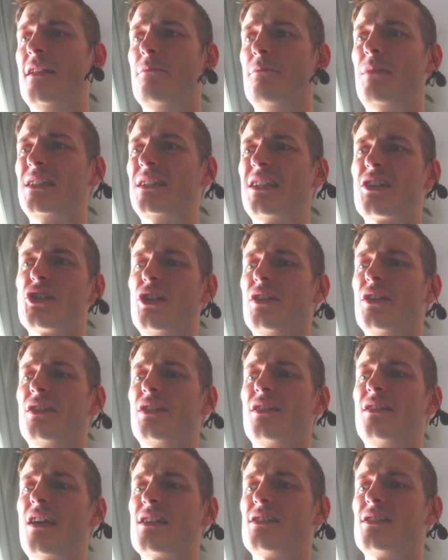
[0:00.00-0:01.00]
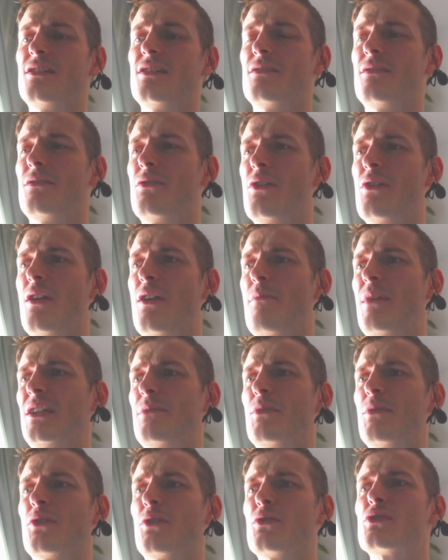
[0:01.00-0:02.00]
But actually it doesn't really
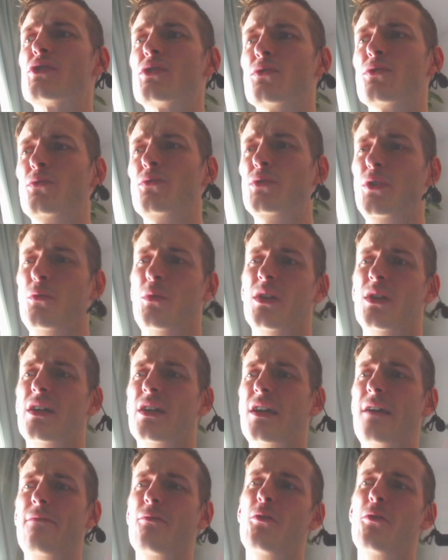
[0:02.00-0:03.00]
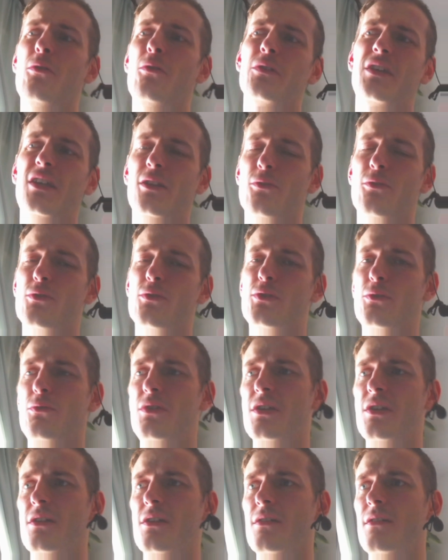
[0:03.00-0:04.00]
matter, because soon you will have all heroes
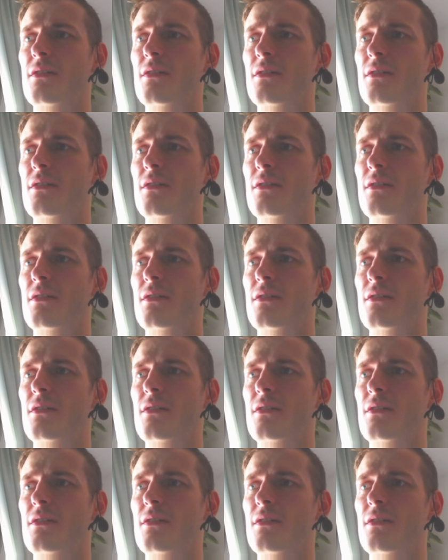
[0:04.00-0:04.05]
unique.